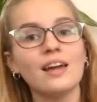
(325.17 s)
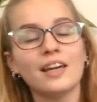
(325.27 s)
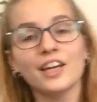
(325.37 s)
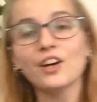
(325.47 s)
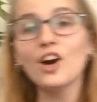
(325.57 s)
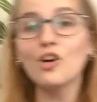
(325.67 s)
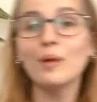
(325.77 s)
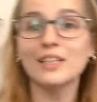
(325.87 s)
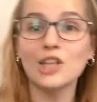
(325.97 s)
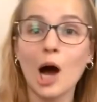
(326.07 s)
Here are
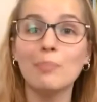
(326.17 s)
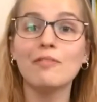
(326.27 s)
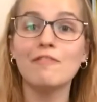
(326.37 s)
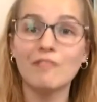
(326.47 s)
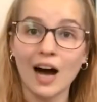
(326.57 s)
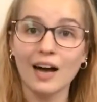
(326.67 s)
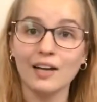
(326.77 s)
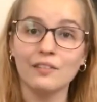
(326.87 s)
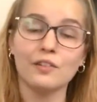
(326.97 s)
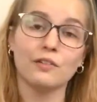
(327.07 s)
my top
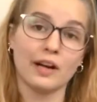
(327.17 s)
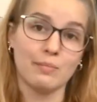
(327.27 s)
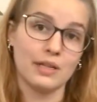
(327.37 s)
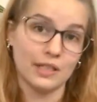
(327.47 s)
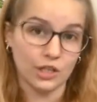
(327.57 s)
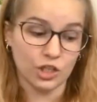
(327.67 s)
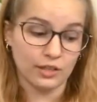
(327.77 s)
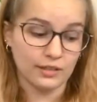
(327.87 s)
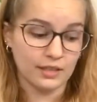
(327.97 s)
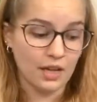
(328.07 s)
five
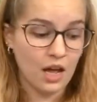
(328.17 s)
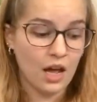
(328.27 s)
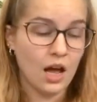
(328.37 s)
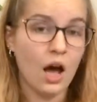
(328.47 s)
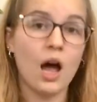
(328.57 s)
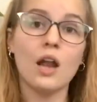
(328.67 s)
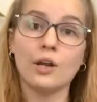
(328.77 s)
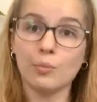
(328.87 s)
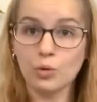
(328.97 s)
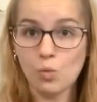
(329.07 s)
recommendations.
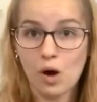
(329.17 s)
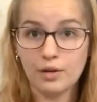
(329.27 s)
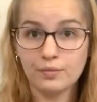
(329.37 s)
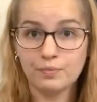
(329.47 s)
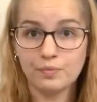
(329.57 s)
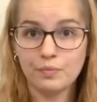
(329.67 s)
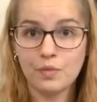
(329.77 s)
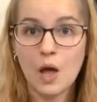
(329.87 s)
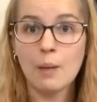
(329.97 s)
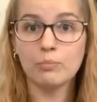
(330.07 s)
Number one,
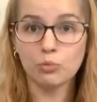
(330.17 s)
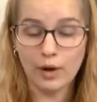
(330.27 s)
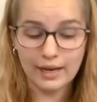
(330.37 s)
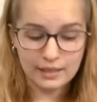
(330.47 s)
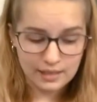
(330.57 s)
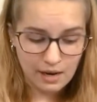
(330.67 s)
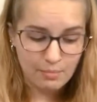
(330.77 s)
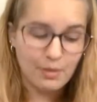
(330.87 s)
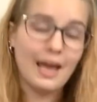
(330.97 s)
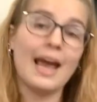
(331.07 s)
brain
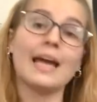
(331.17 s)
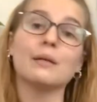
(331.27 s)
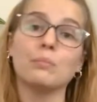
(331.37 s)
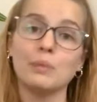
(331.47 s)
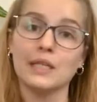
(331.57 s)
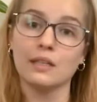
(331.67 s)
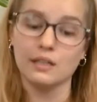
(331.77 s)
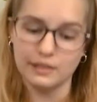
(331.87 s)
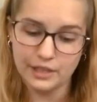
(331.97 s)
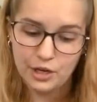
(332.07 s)
dump and be
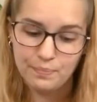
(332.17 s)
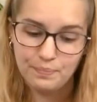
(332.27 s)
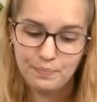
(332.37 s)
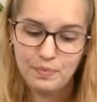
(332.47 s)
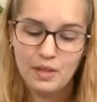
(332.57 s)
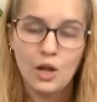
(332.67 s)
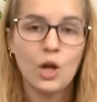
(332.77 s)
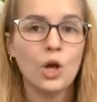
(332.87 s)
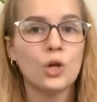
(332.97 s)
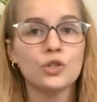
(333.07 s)
clear.
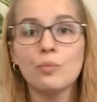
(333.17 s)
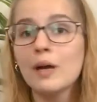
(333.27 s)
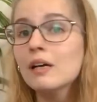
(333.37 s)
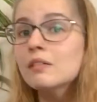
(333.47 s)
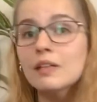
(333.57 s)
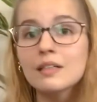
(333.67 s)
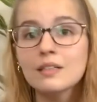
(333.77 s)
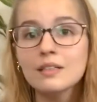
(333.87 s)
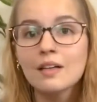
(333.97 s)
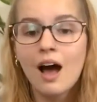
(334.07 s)
So make a
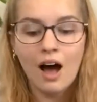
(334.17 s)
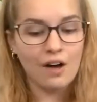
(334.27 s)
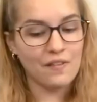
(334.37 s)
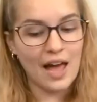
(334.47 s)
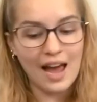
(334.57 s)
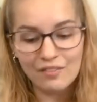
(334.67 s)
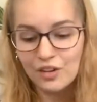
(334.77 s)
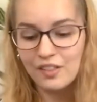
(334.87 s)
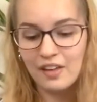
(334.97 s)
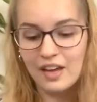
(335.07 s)
list of
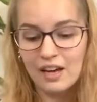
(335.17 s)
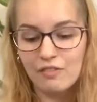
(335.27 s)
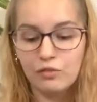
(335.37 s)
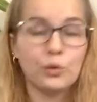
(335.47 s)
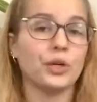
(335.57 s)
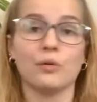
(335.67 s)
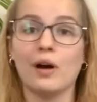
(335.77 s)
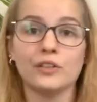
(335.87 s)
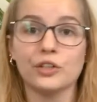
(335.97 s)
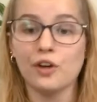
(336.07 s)
everything floating
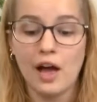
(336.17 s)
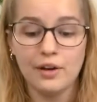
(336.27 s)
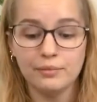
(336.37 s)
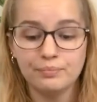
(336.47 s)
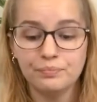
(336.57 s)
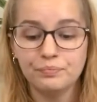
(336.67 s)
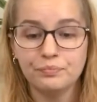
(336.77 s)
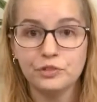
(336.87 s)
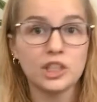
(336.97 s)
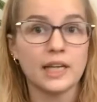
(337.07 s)
around in your head.
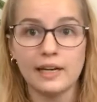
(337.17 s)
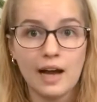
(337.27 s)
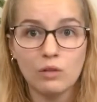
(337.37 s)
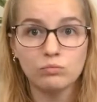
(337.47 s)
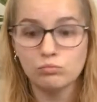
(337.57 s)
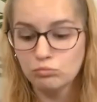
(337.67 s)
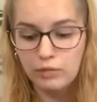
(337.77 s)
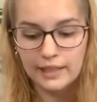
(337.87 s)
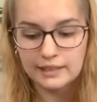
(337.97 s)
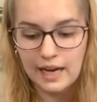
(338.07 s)
Just get it out.
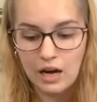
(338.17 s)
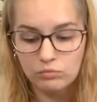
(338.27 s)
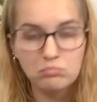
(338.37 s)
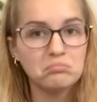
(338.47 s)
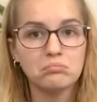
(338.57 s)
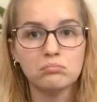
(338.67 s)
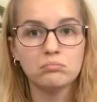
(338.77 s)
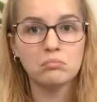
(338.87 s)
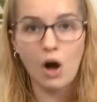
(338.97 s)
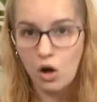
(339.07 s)
Write it down,
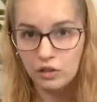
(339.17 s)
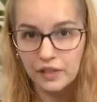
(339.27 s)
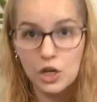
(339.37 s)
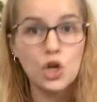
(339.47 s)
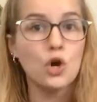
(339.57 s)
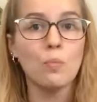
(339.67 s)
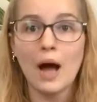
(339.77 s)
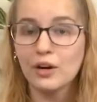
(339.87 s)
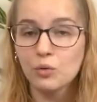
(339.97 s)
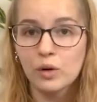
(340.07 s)
all of it, no
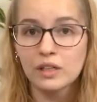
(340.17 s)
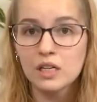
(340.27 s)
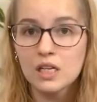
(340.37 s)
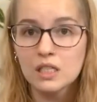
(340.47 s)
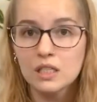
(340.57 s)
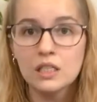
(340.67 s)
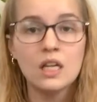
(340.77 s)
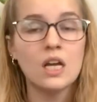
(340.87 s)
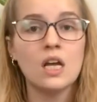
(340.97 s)
matter what it is.